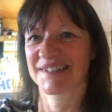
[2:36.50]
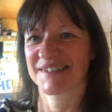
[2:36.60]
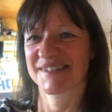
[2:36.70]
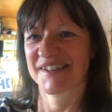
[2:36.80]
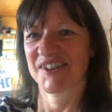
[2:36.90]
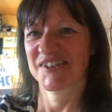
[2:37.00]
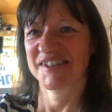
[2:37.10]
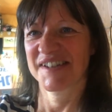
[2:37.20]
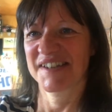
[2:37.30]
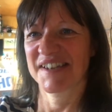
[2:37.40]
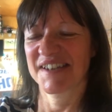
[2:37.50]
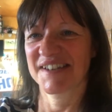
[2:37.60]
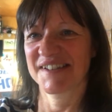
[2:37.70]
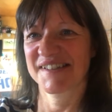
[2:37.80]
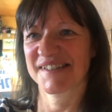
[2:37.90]
CRT
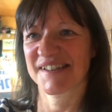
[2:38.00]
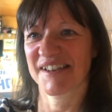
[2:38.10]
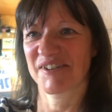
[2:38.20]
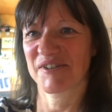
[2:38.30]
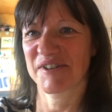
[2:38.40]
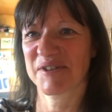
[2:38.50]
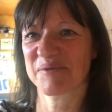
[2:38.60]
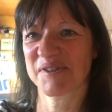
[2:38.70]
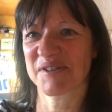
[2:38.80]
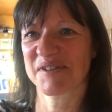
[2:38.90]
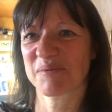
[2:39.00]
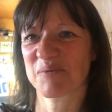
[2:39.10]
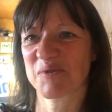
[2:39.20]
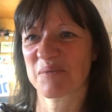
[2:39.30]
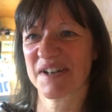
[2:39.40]
keys and our Nicholson's
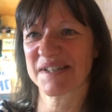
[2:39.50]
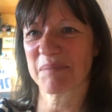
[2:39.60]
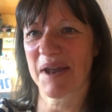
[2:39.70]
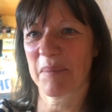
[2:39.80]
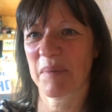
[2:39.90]
Waterways map.